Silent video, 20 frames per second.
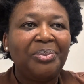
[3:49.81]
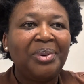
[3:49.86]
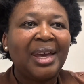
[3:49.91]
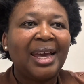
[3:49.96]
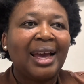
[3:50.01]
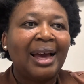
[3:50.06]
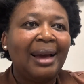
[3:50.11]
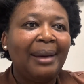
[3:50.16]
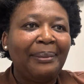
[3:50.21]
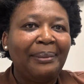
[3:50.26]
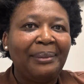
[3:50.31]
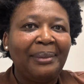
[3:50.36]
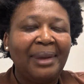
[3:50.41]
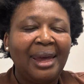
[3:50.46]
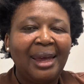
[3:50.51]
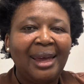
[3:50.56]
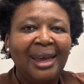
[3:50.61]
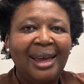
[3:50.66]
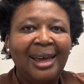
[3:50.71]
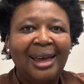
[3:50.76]
become
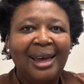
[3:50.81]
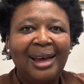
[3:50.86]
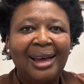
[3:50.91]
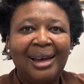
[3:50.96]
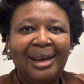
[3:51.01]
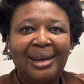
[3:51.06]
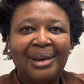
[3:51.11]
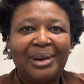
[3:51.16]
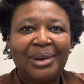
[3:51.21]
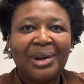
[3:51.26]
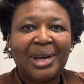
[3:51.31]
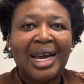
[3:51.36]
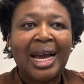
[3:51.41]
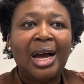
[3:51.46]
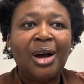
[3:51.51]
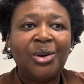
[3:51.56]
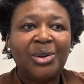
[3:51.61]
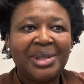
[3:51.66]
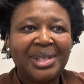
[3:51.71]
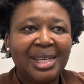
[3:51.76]

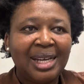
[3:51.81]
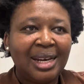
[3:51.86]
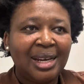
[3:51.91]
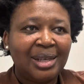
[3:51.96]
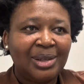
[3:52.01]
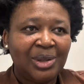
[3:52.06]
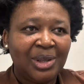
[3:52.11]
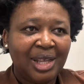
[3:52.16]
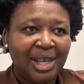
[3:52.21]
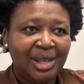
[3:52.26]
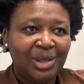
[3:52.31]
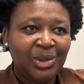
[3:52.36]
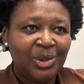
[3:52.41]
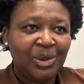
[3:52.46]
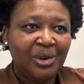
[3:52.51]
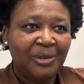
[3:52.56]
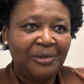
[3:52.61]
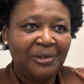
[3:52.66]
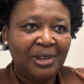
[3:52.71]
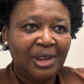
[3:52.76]
counselors or that sort
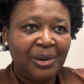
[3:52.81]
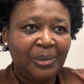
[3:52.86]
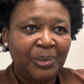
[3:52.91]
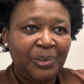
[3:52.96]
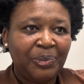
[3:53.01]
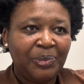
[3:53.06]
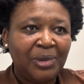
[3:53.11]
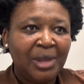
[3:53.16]
of thing.